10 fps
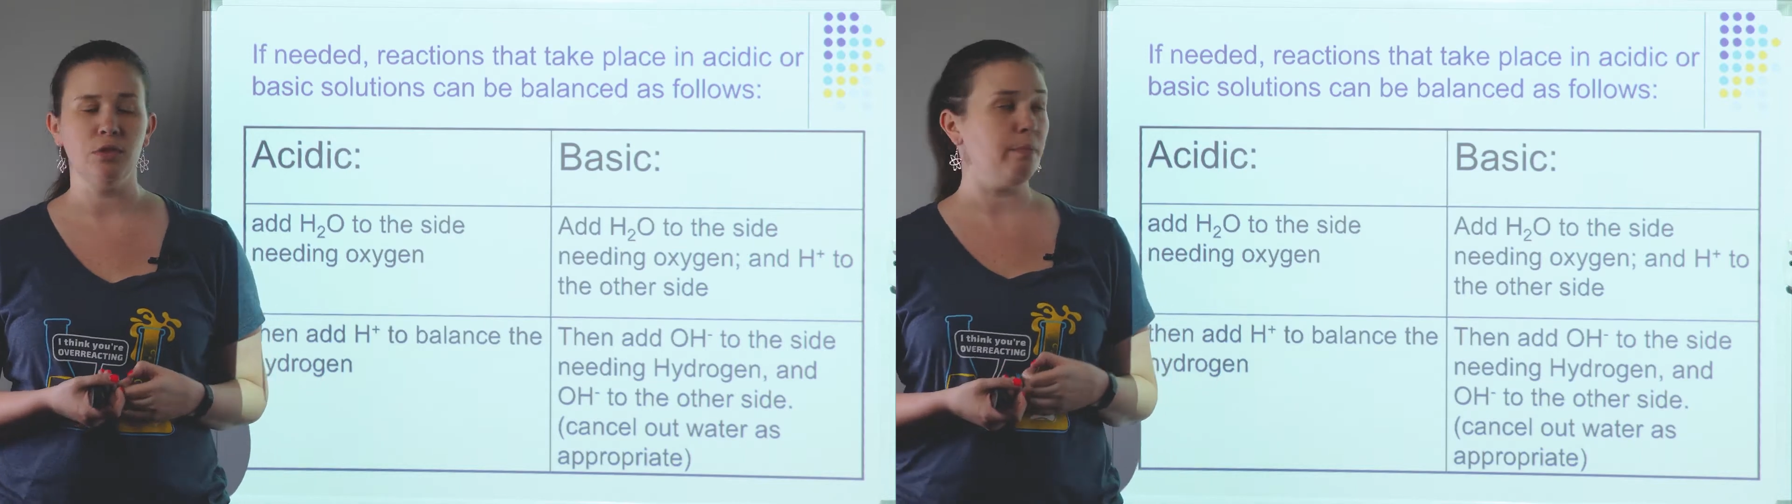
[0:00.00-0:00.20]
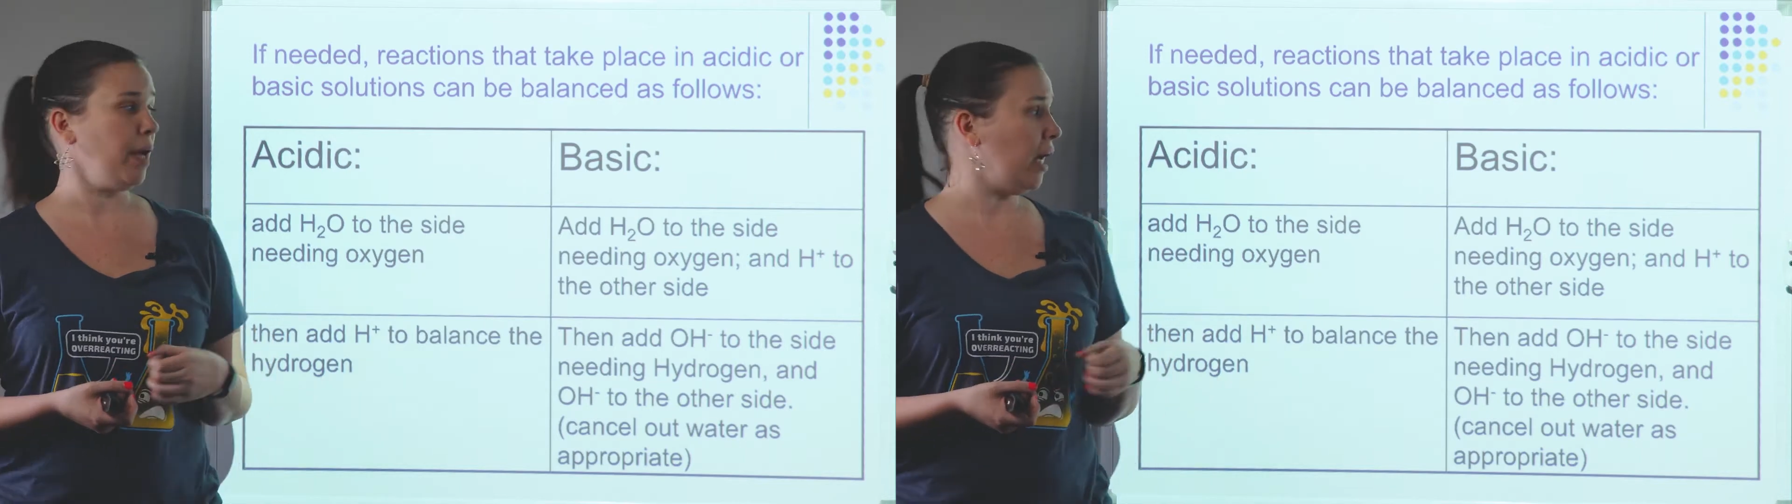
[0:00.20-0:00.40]

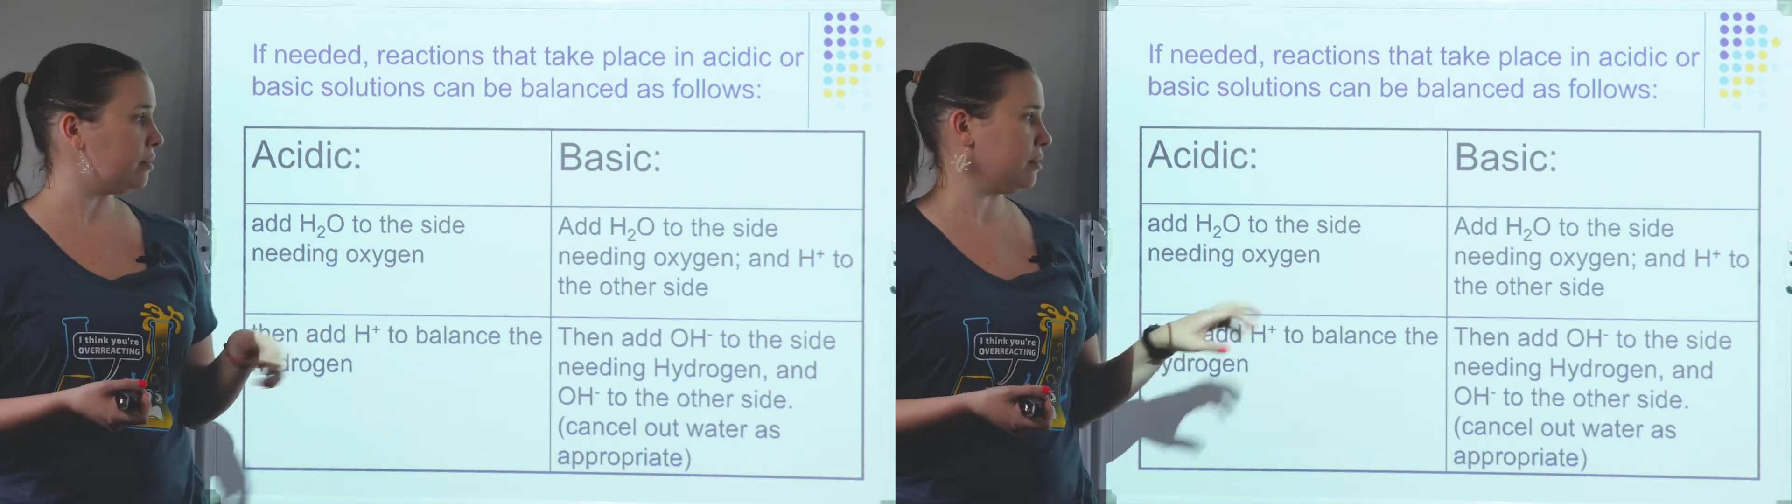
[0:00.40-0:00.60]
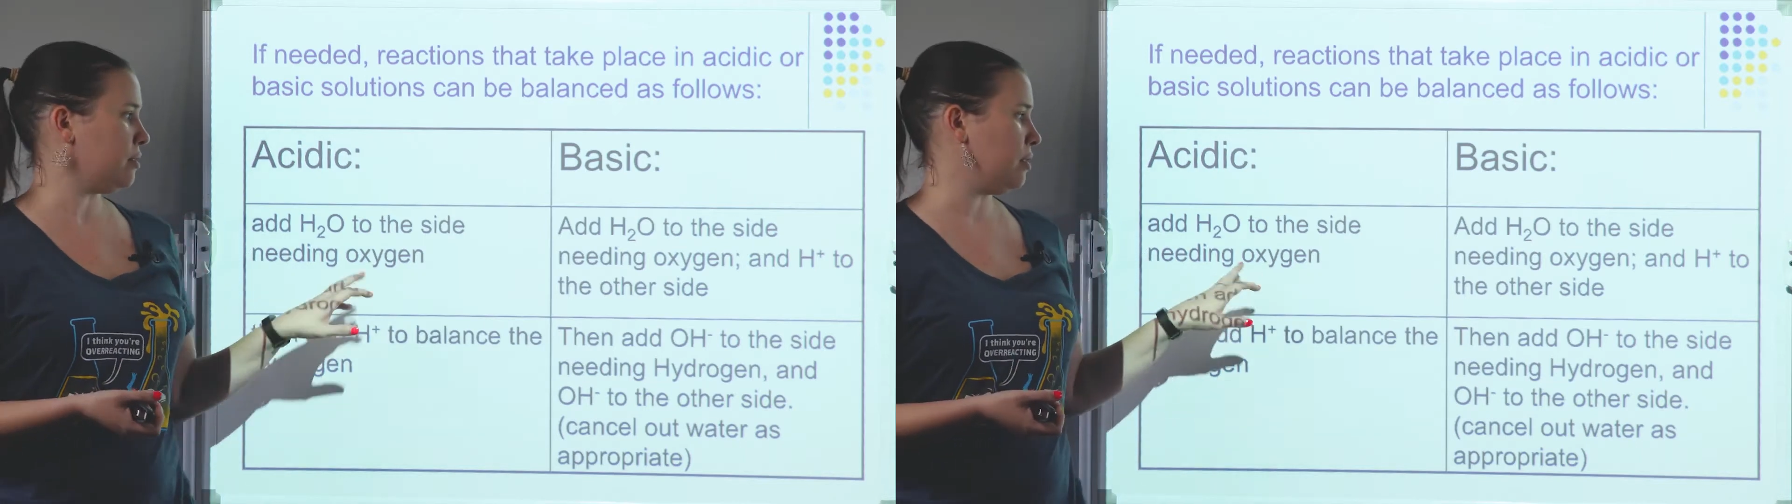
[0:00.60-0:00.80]
to
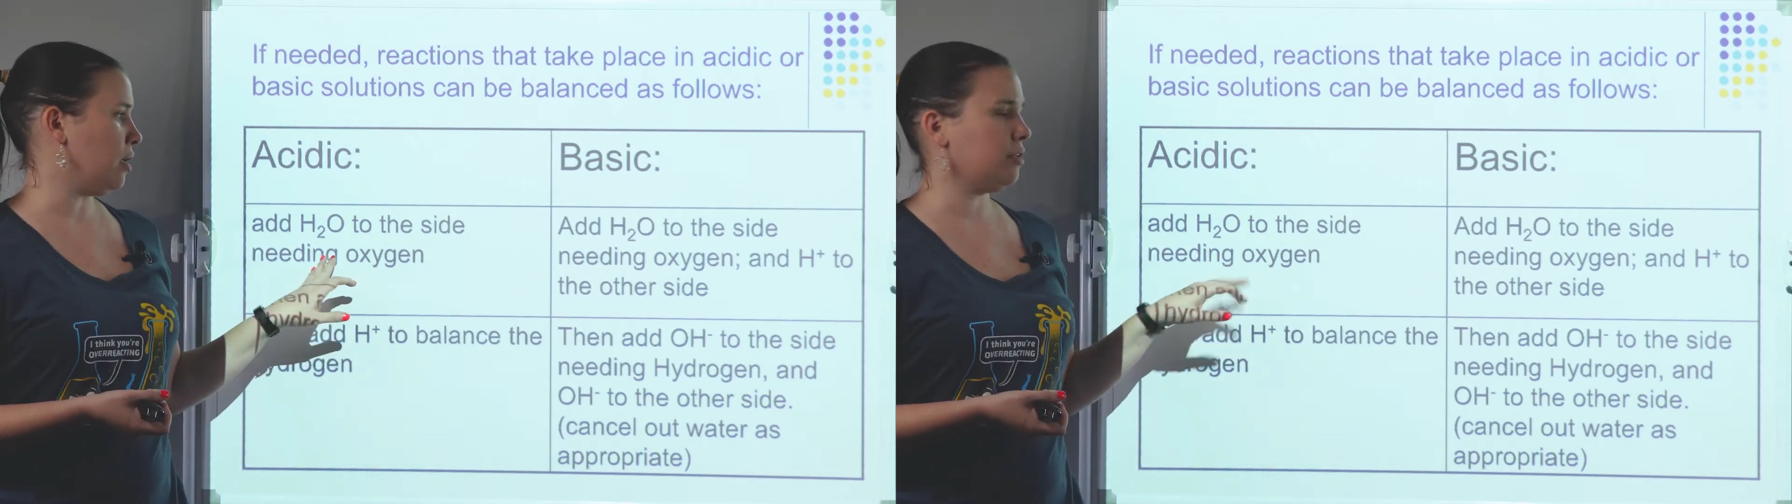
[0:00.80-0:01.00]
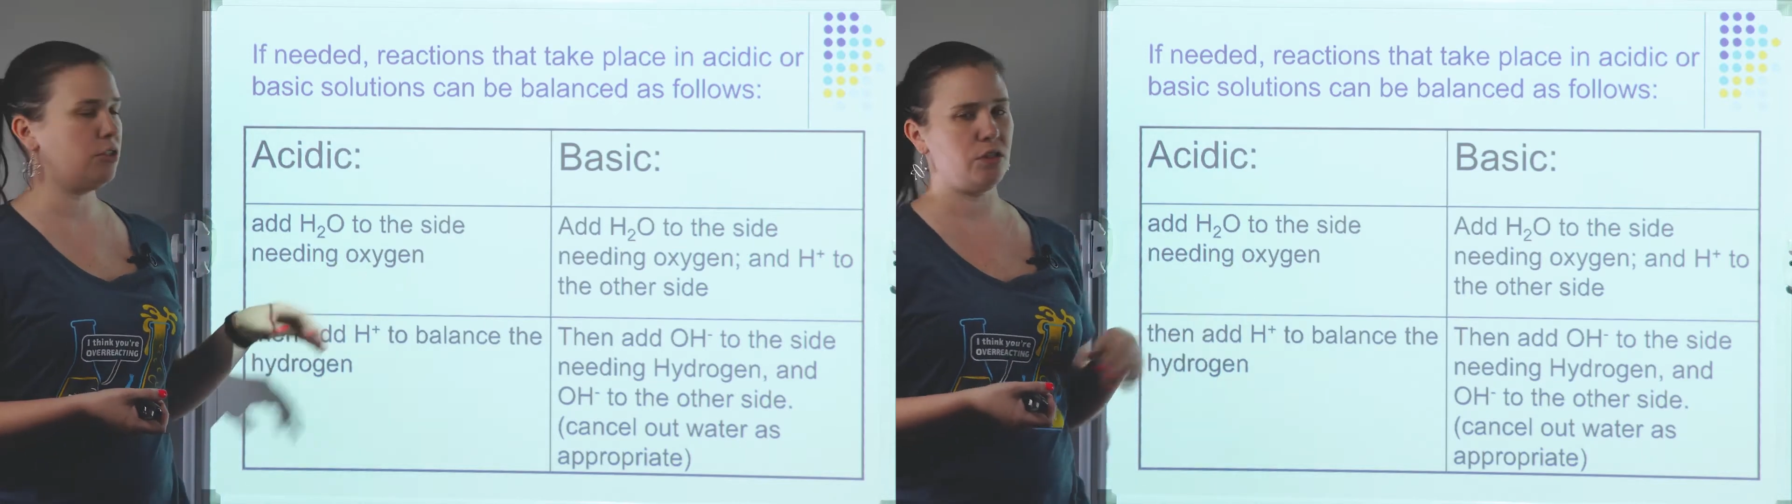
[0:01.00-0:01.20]
balance the
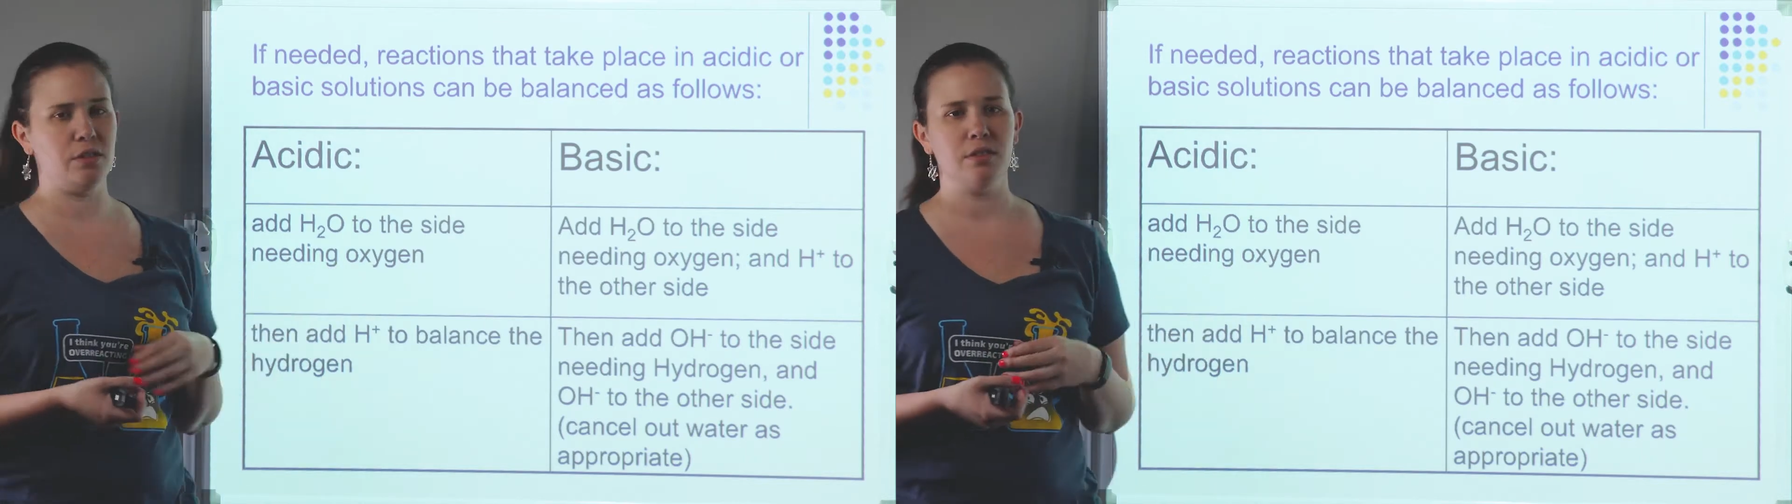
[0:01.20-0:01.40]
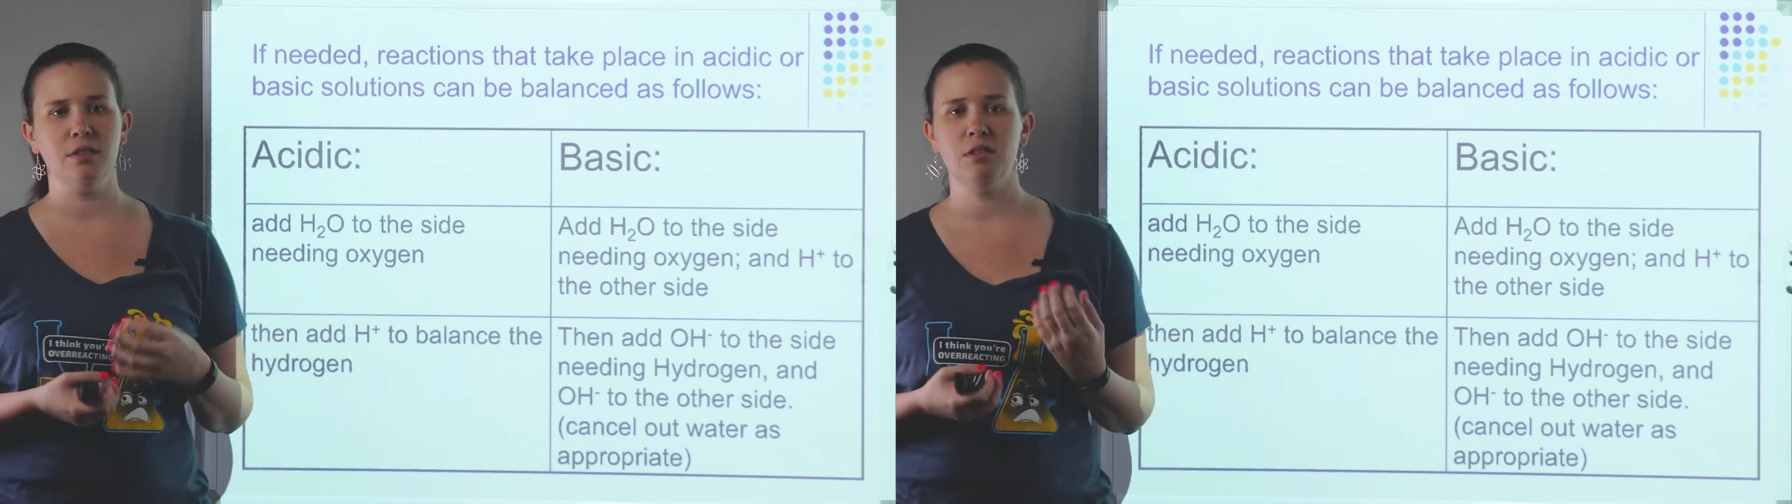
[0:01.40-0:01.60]
oxygens,